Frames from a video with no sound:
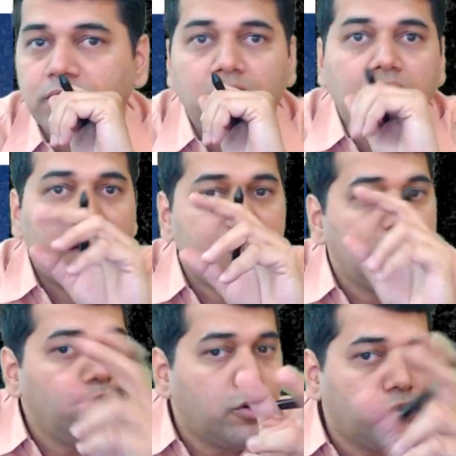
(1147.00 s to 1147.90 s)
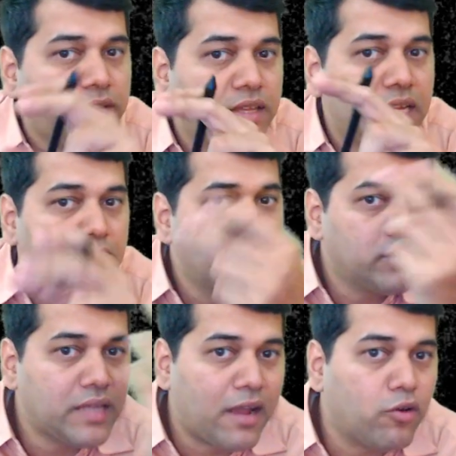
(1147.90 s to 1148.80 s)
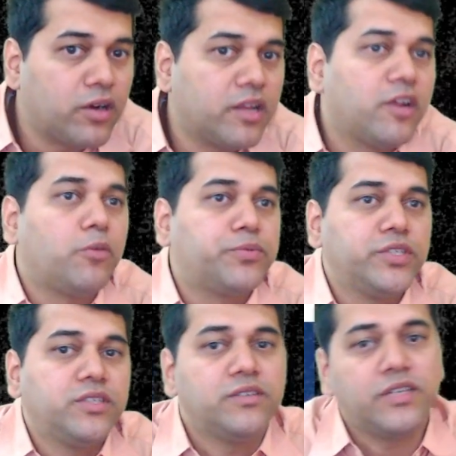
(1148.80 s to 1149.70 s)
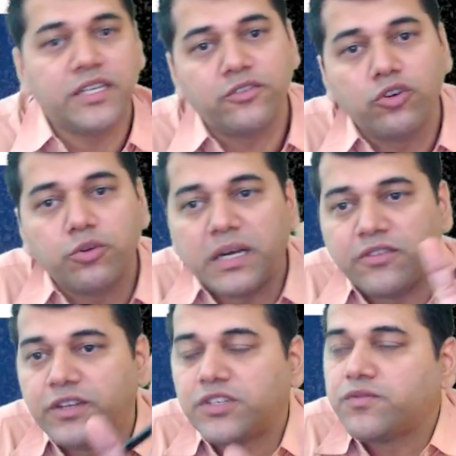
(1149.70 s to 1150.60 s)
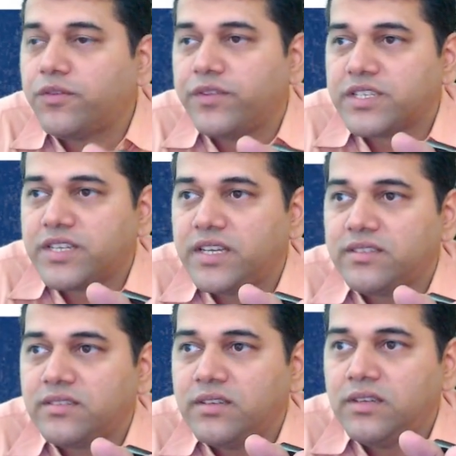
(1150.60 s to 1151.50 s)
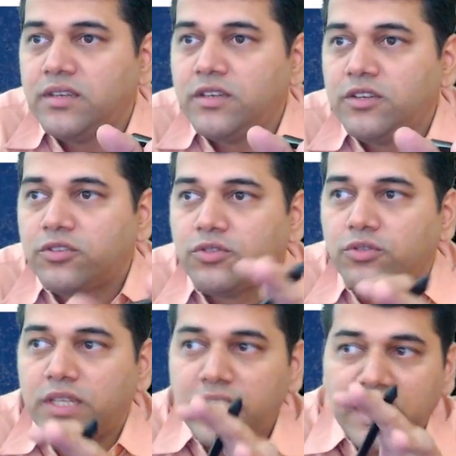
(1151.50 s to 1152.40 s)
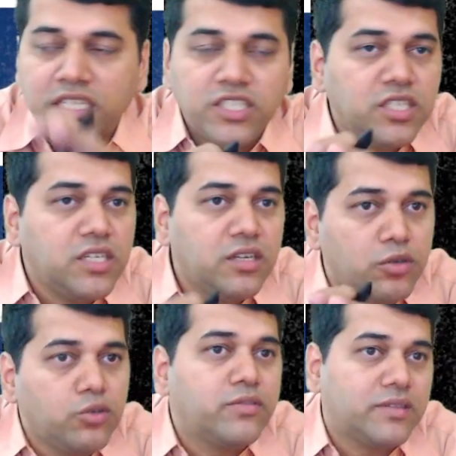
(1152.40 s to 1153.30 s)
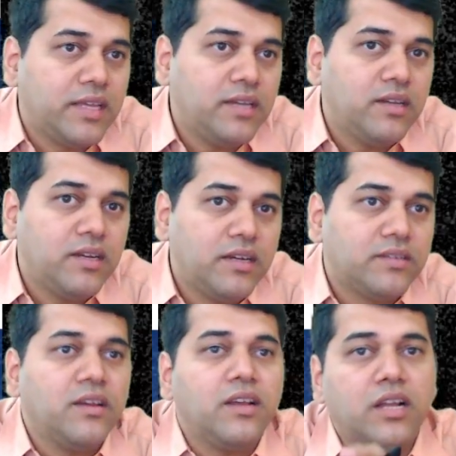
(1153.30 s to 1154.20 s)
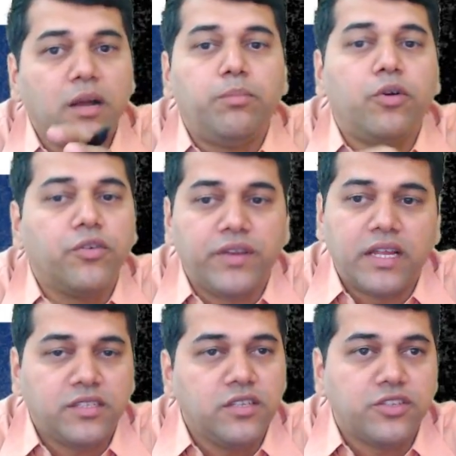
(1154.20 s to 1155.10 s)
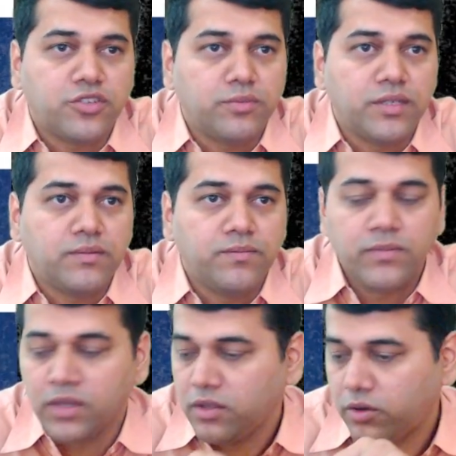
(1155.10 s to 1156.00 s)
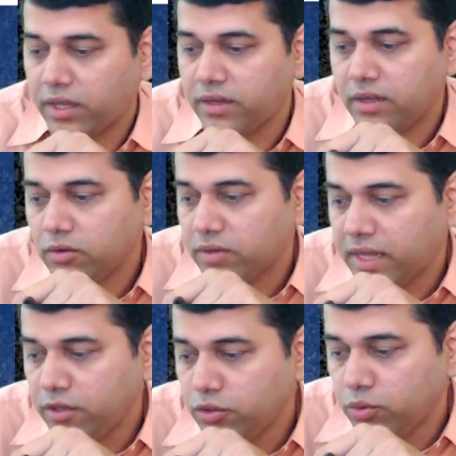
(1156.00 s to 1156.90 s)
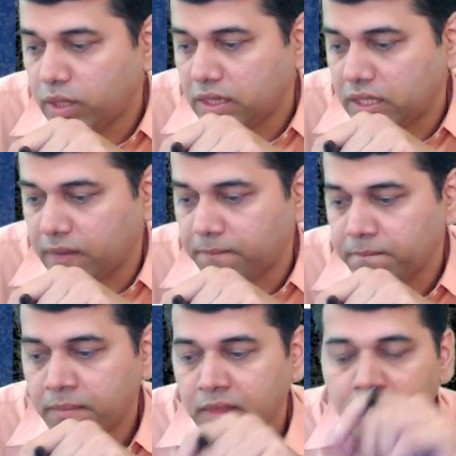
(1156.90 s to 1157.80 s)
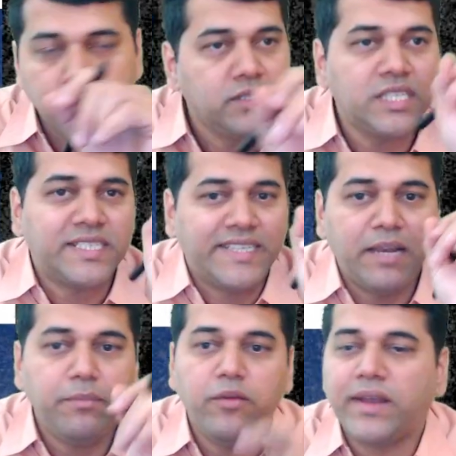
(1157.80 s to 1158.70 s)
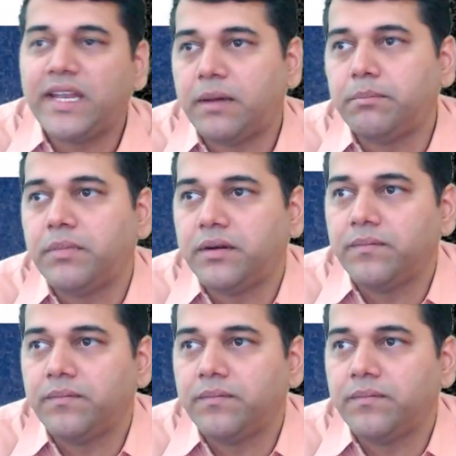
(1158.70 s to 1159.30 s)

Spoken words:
And then you have to say that, look, I have got an option, is going to pass fixed for fixed test. So the nature looks like it is a compound financial instrument. Okay, now can you do one thing? Just tell me one number.